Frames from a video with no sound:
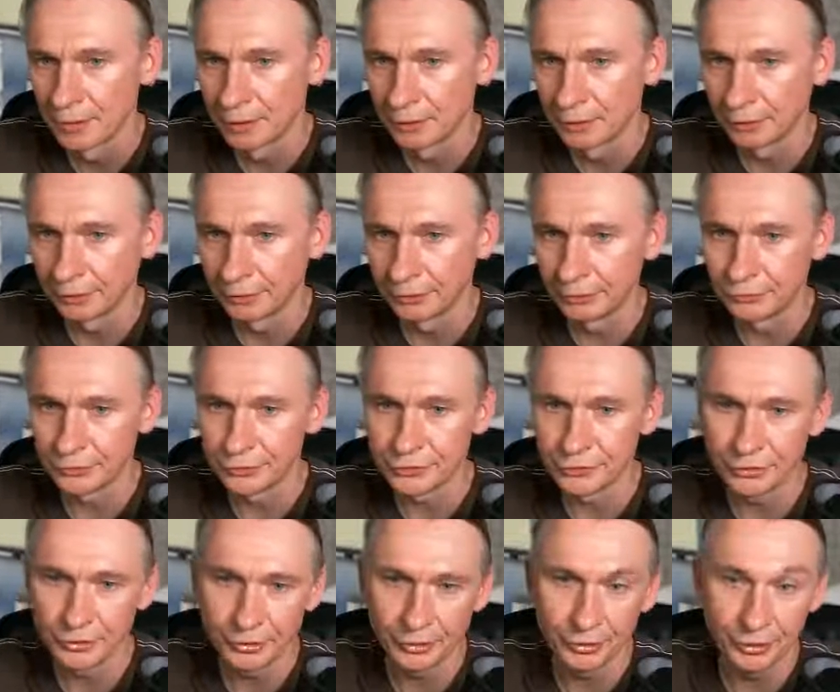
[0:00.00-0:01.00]
And you will
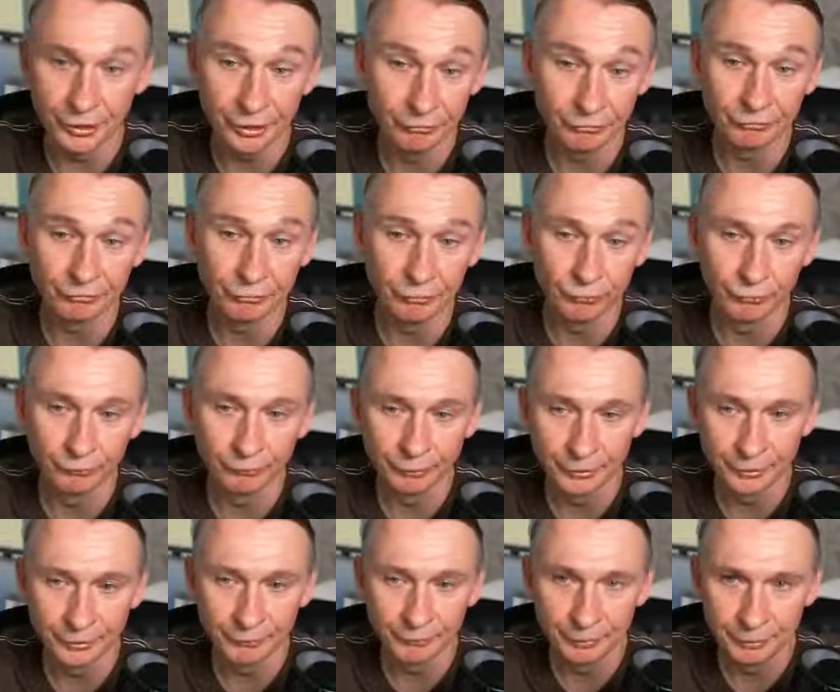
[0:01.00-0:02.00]
see that I've
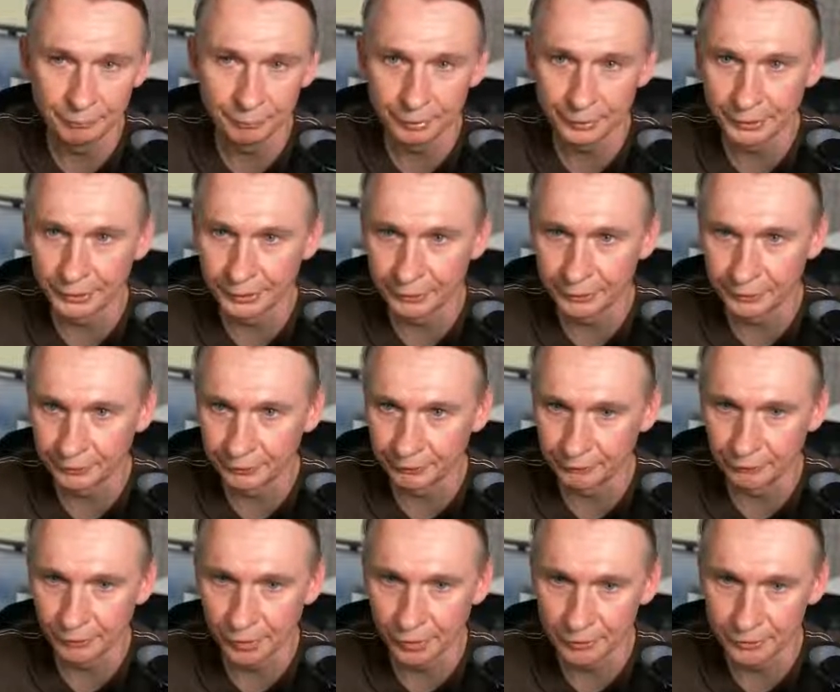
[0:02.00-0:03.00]
already been playing
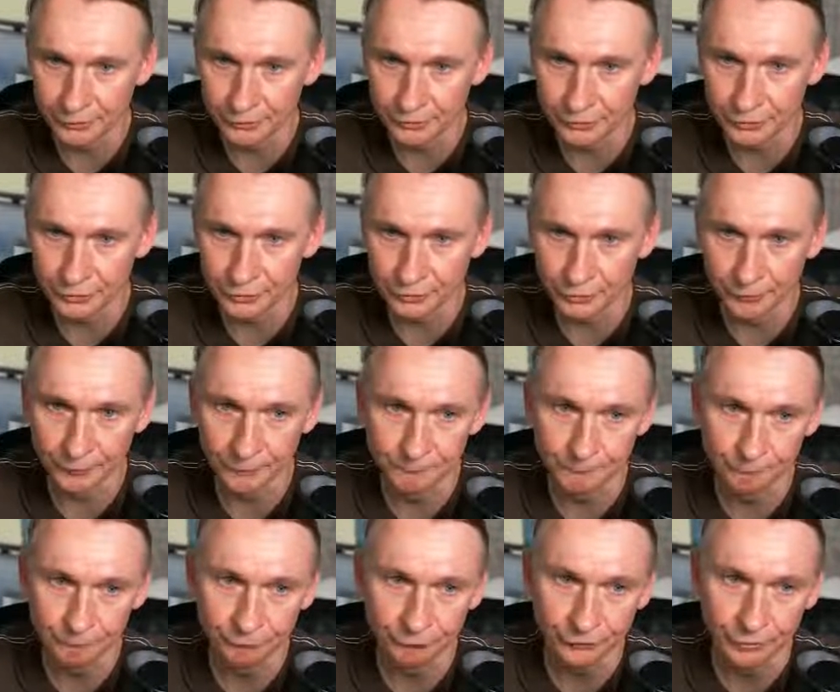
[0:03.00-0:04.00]
around. So
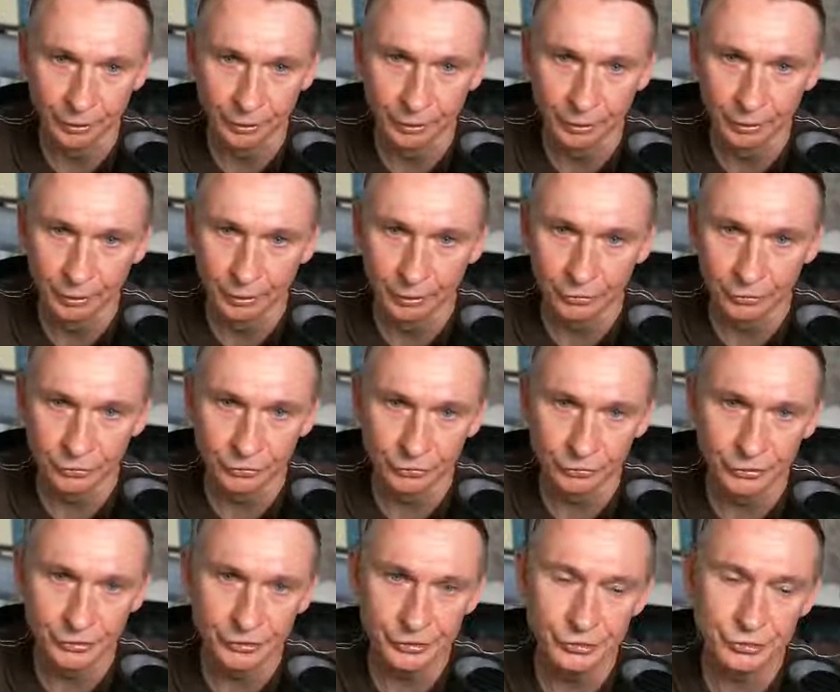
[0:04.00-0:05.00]
this
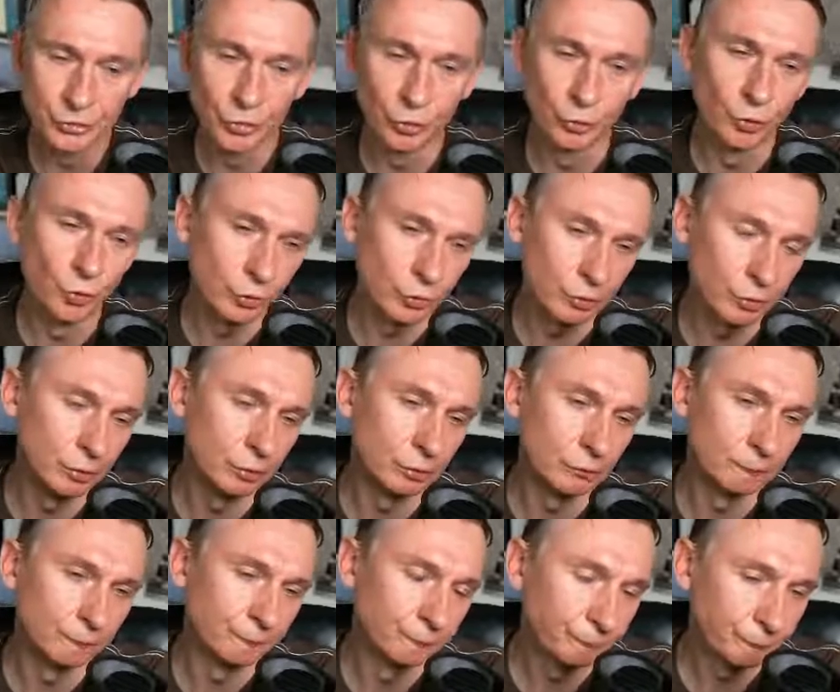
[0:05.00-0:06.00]
is the
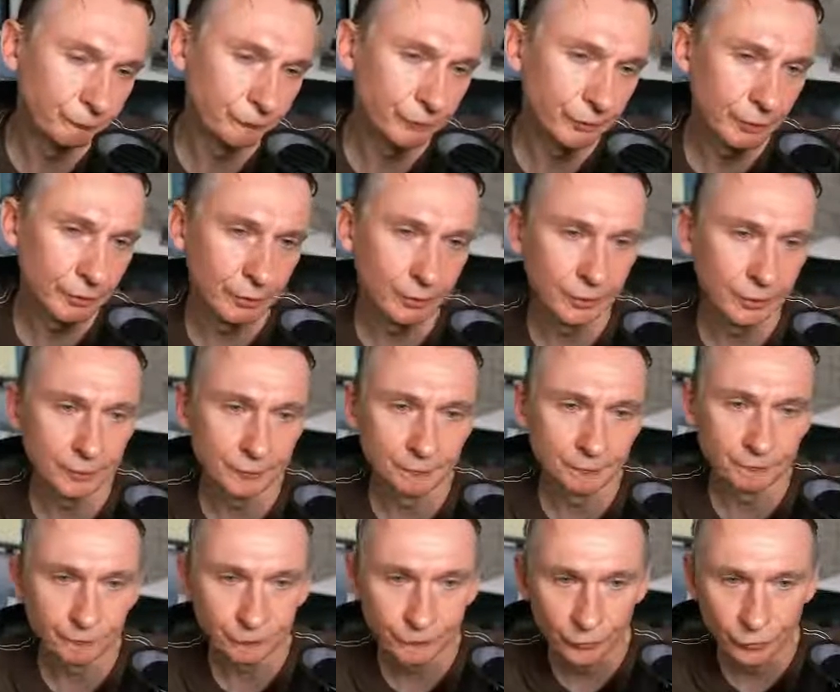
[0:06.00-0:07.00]
local
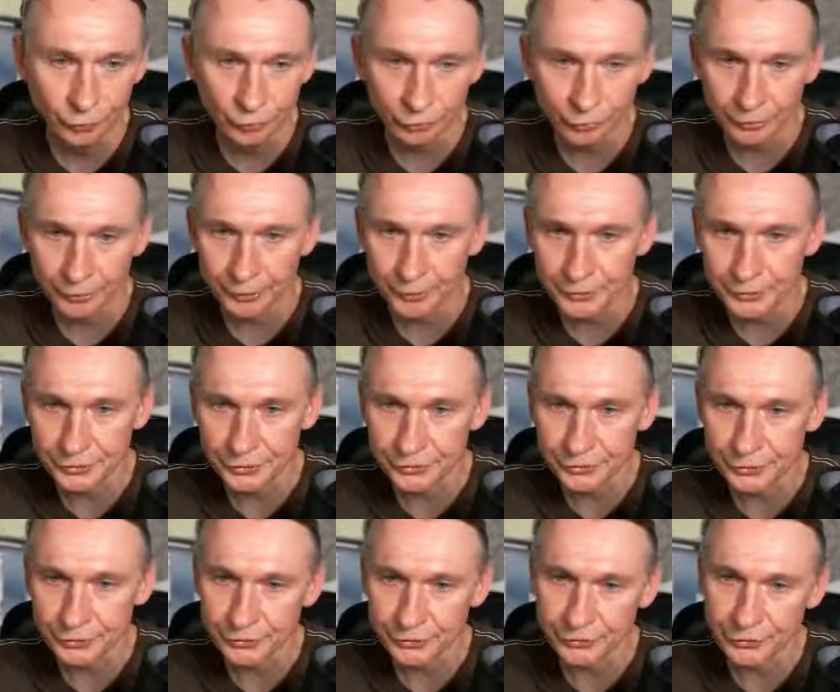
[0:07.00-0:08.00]
Docker
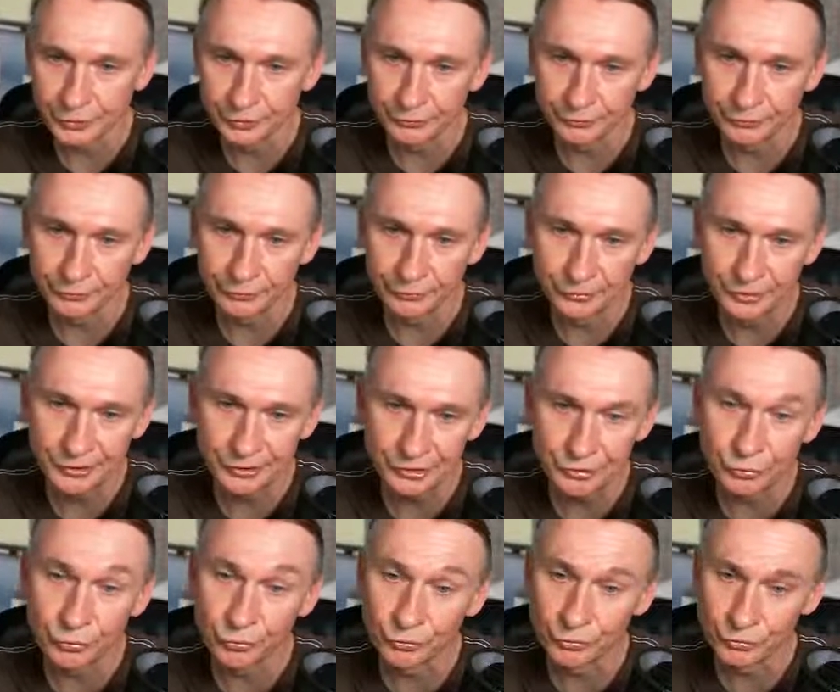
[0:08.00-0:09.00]
instance, and this
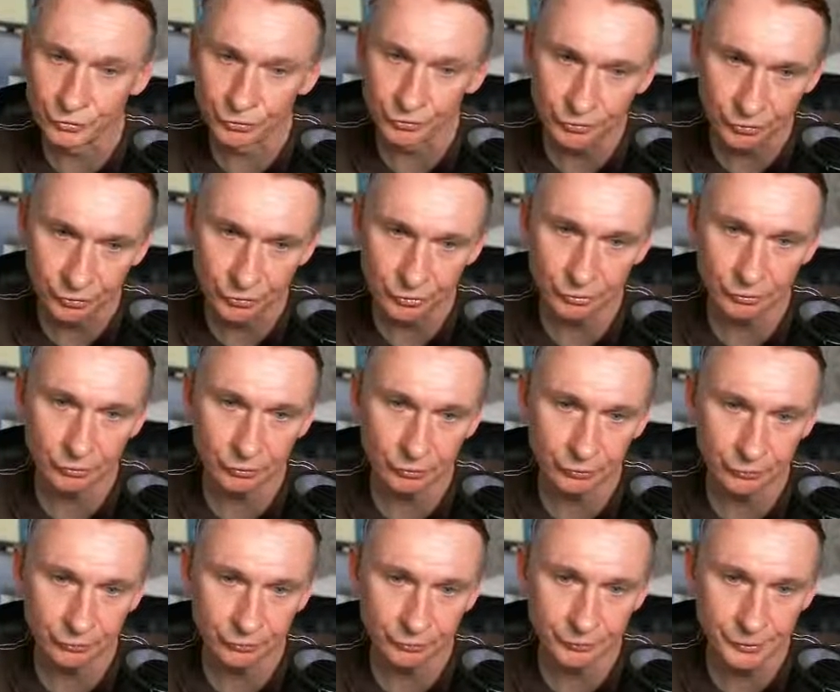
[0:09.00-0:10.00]
is also the local
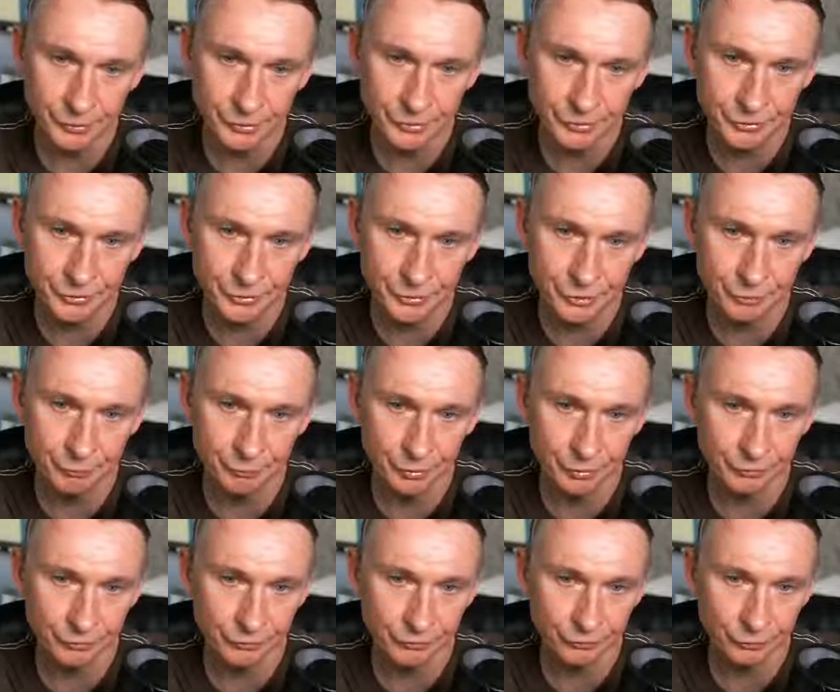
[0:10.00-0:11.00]
Docker instance,
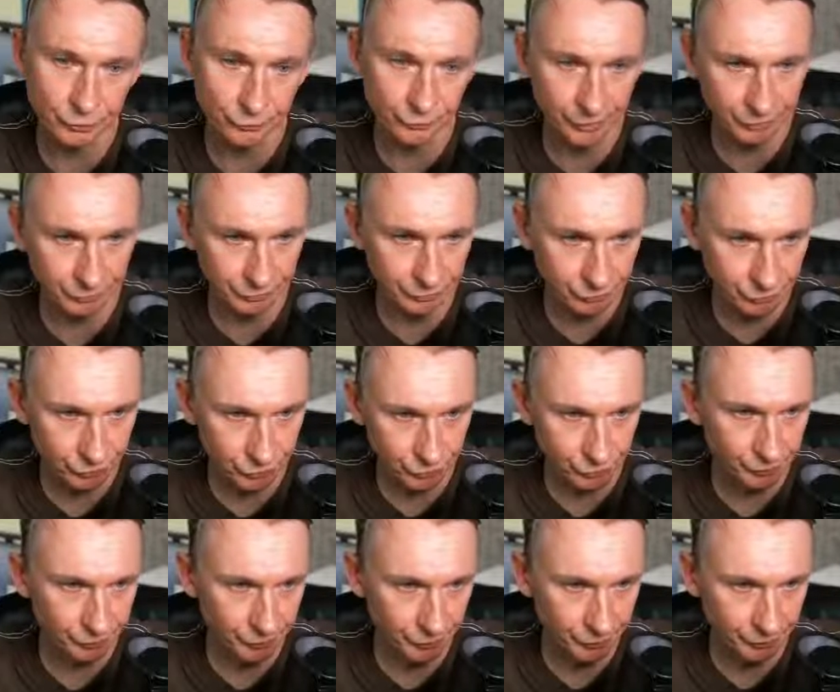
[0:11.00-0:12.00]
but connected through
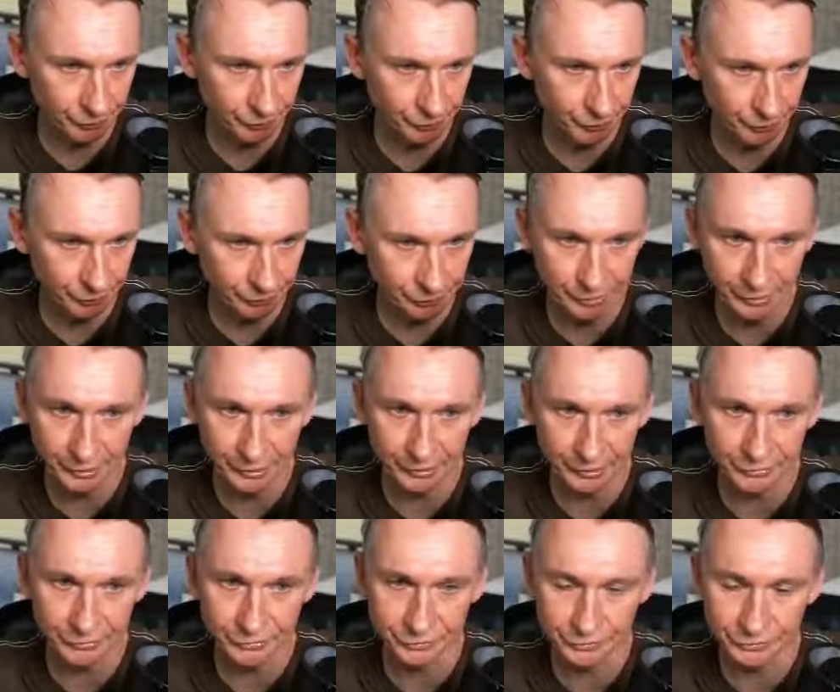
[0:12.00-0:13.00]
the
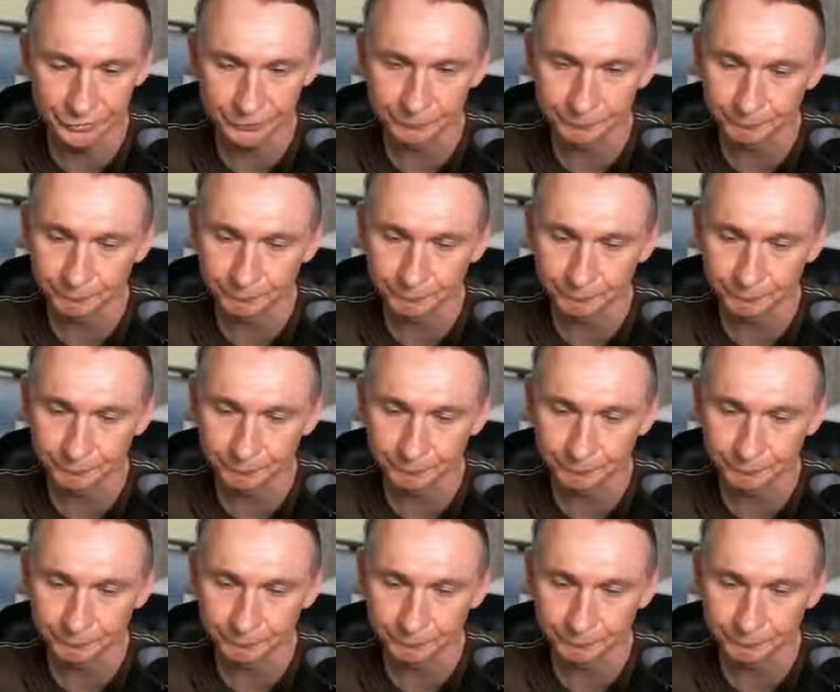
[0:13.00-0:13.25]
agent.